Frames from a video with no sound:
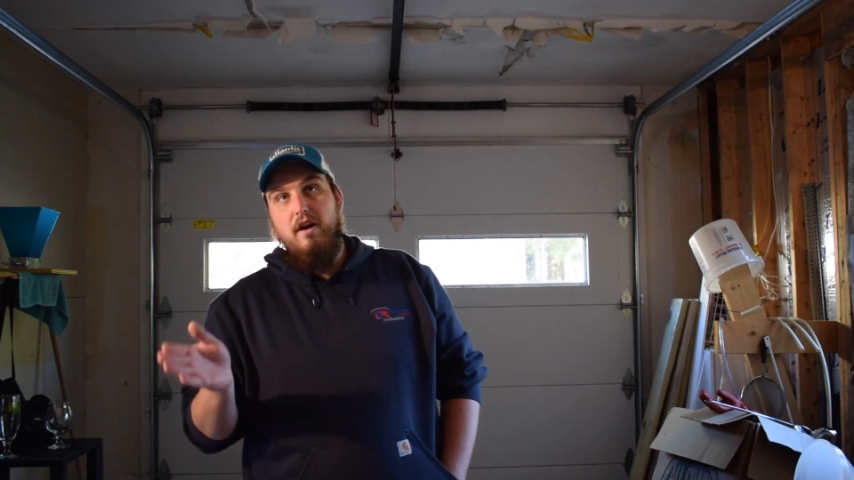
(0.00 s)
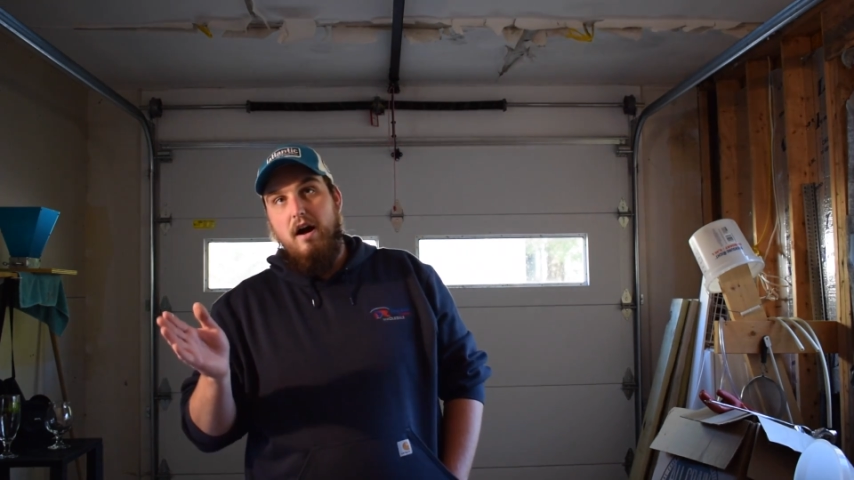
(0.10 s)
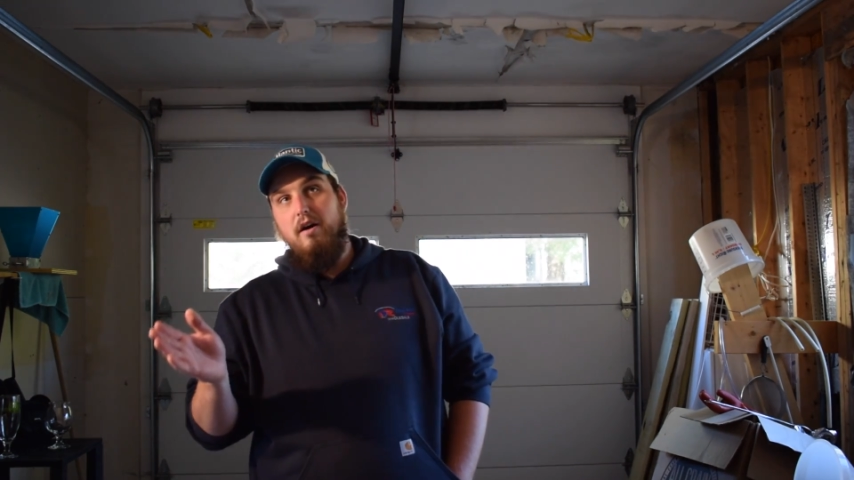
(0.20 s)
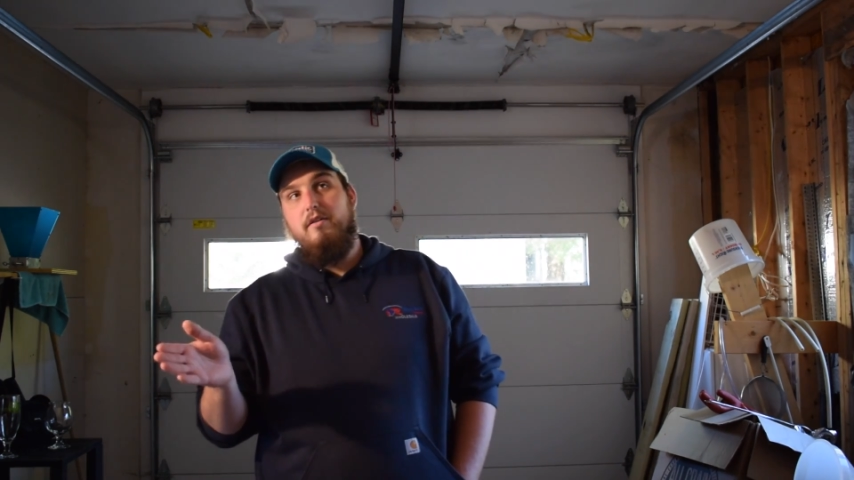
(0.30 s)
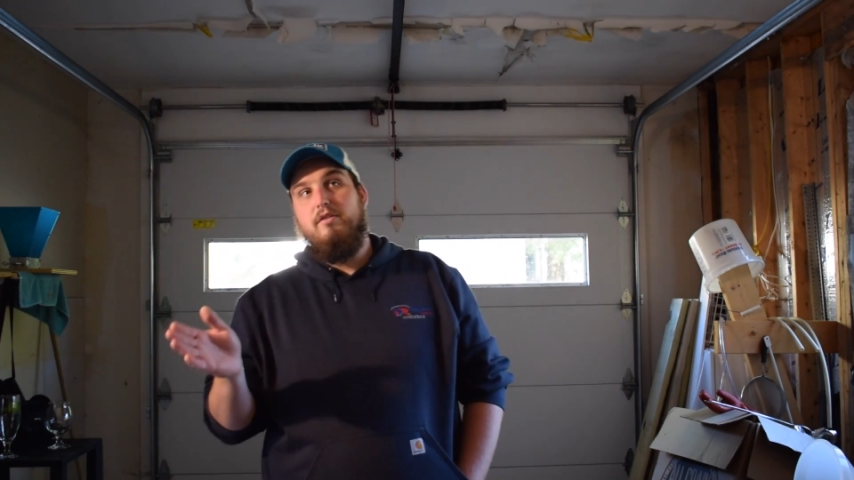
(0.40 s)

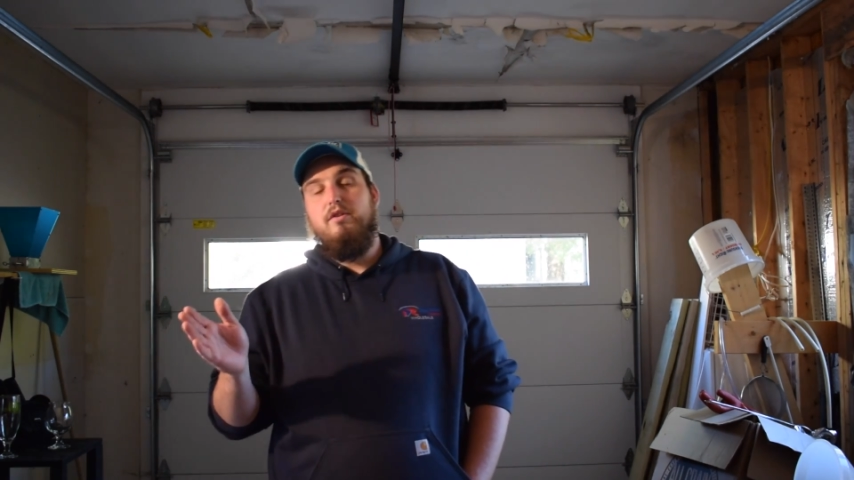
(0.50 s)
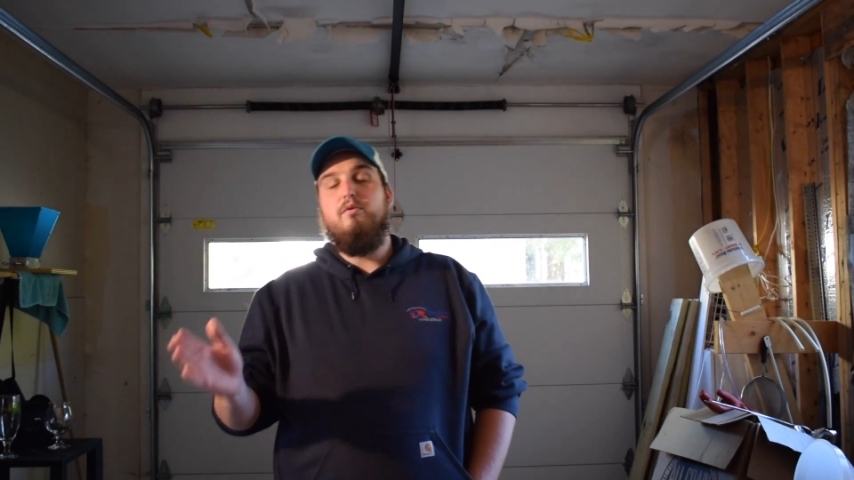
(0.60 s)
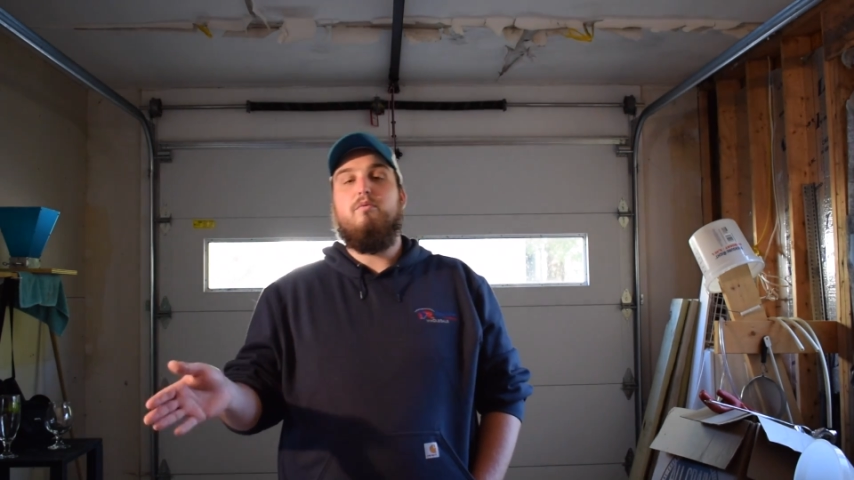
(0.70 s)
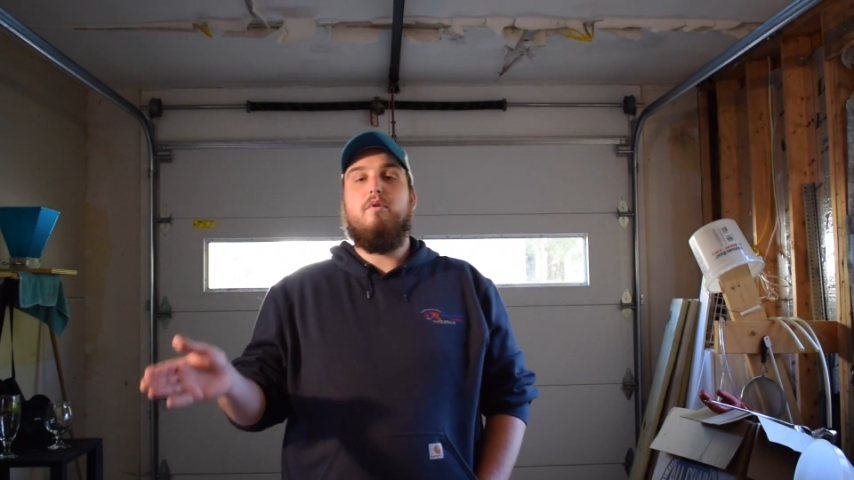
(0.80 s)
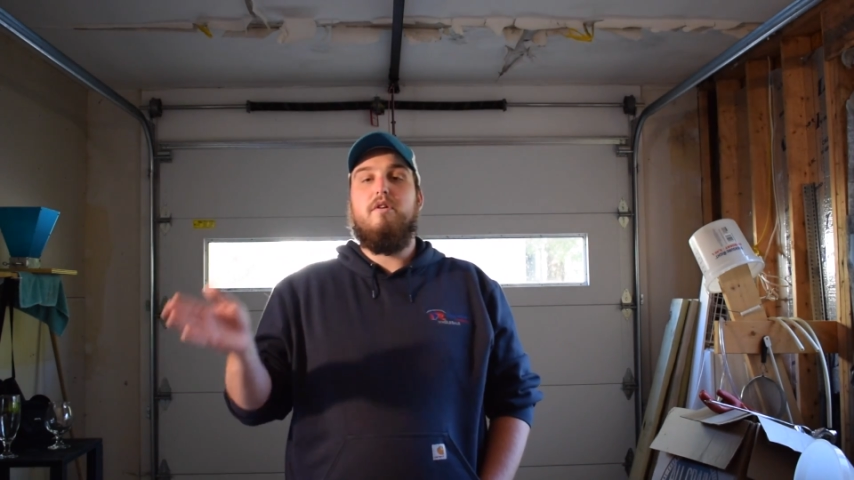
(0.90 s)
uh,
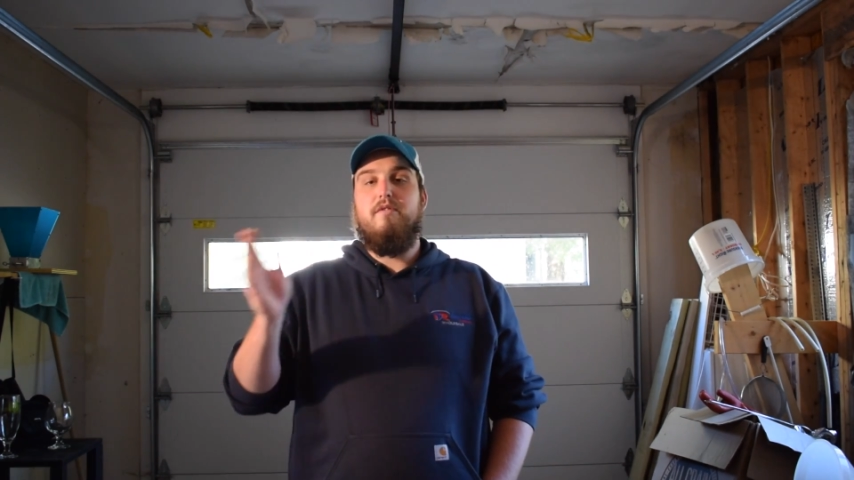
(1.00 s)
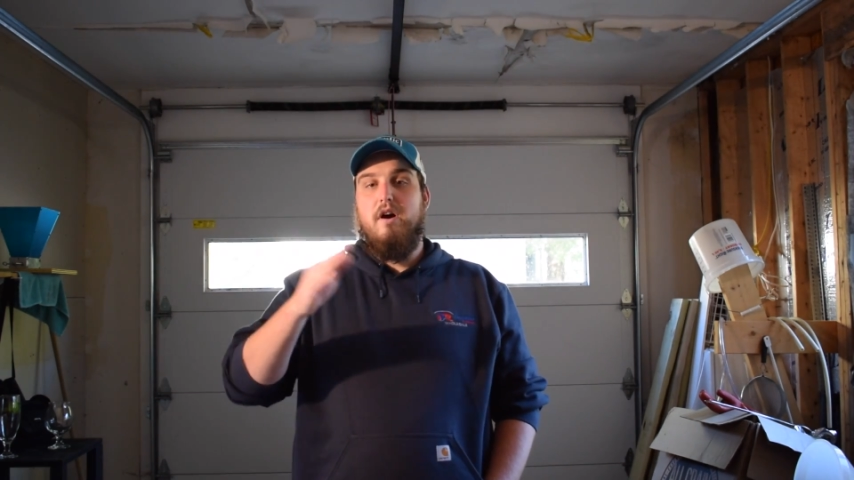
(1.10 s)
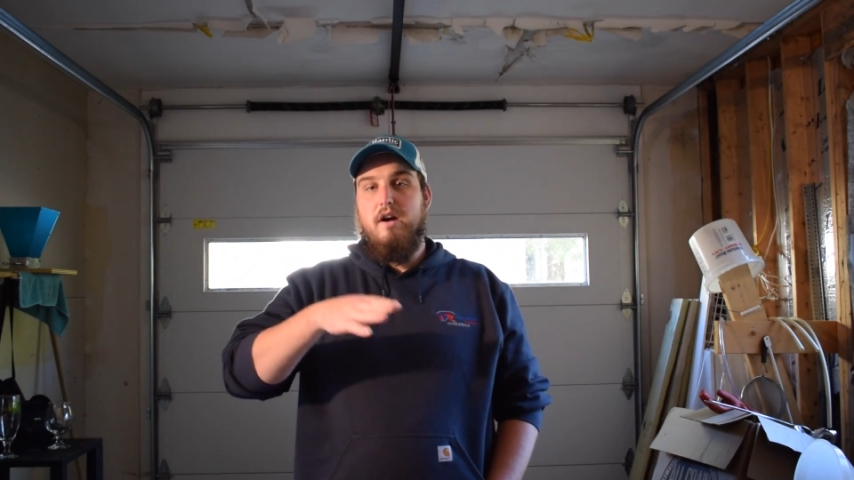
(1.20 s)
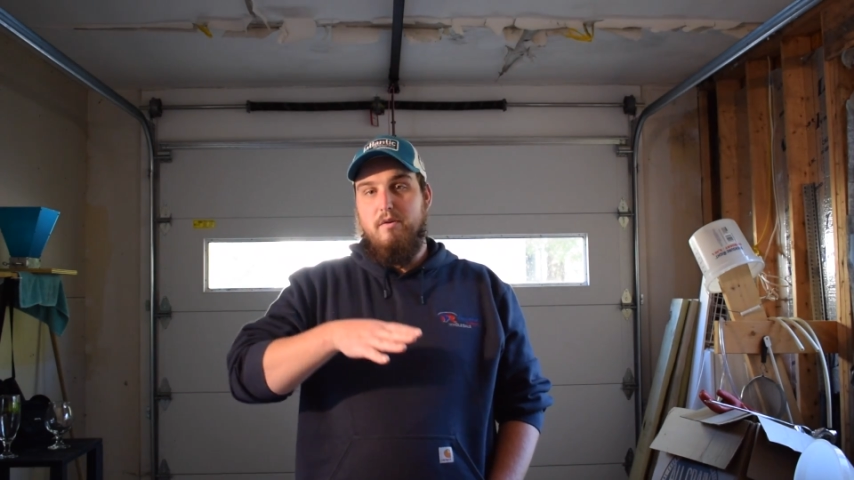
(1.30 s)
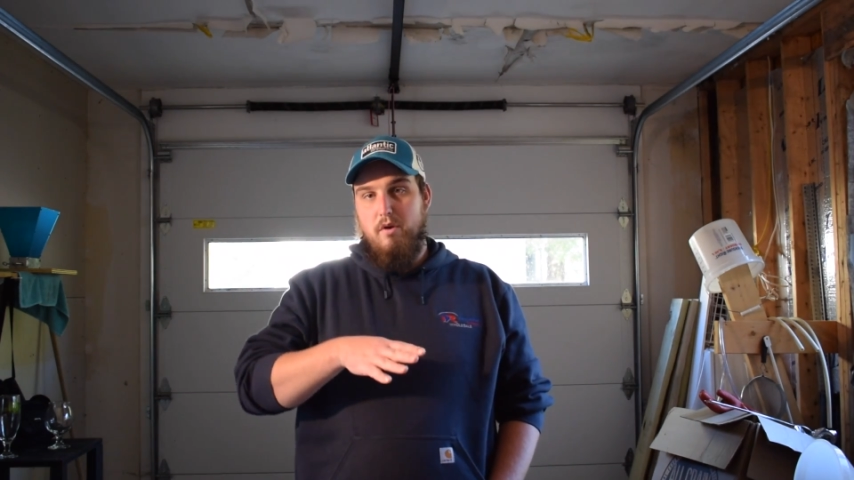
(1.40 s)
you would have
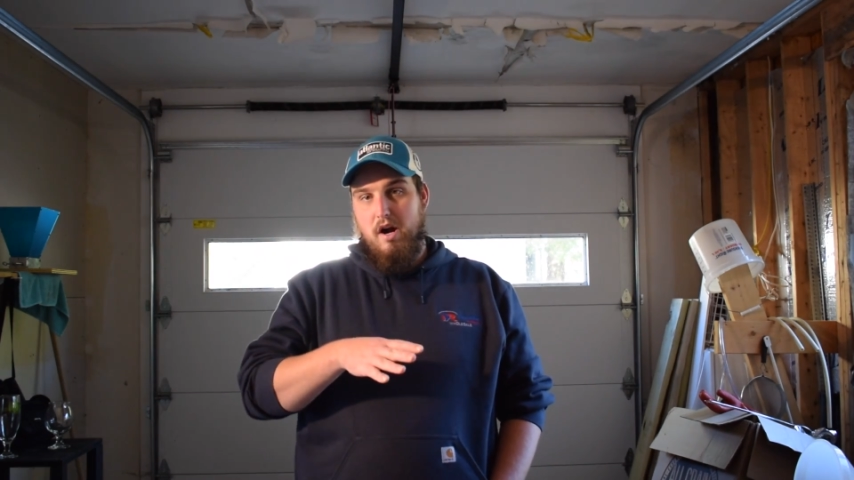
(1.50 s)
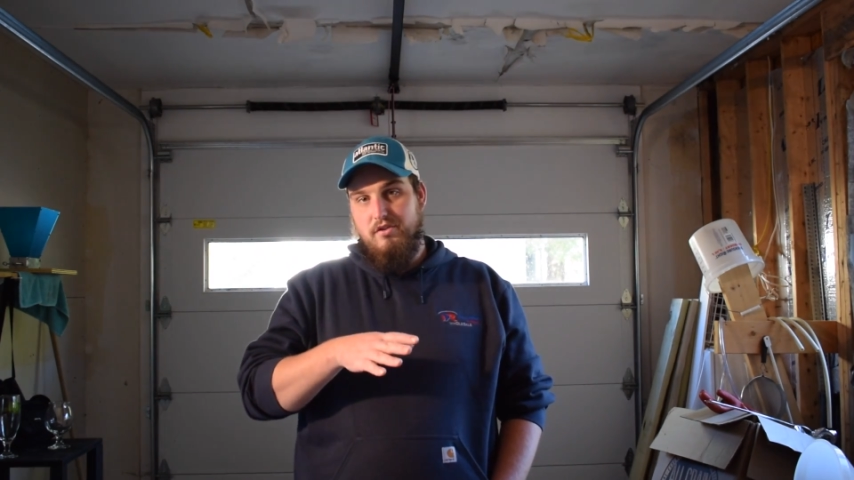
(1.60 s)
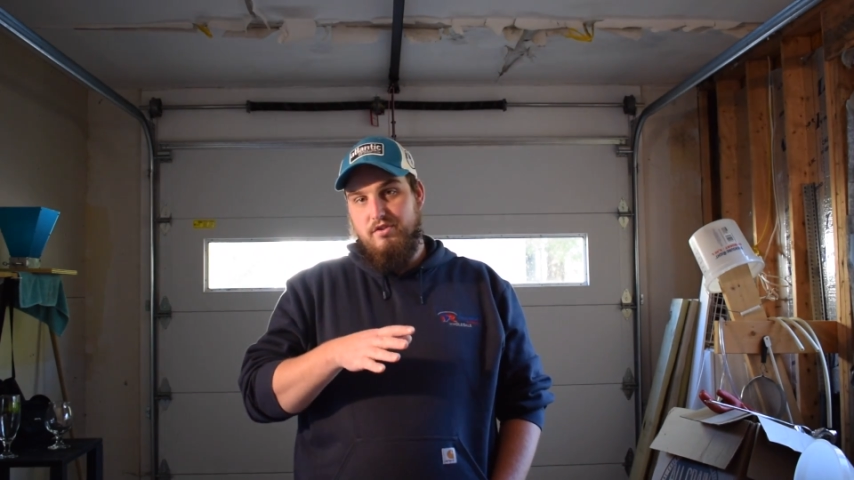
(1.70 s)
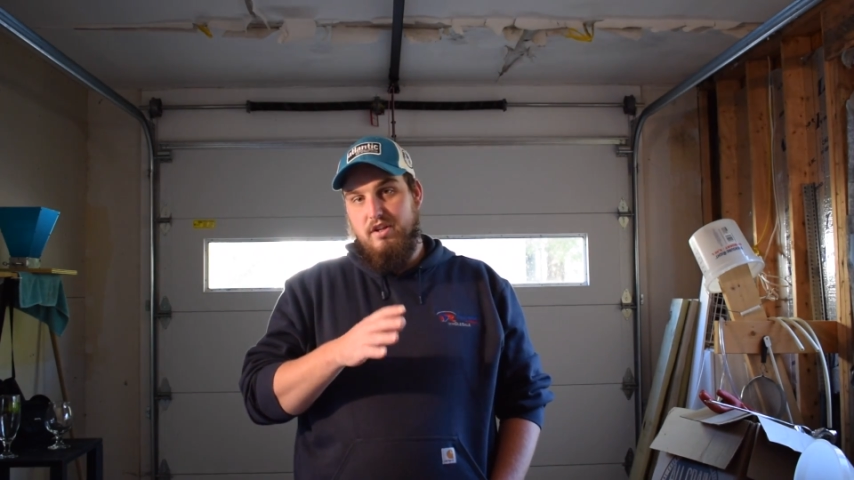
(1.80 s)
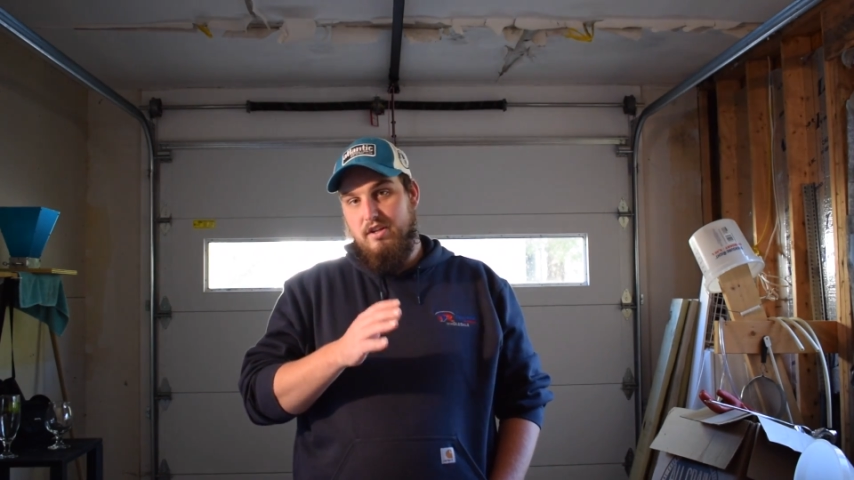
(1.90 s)
already watched the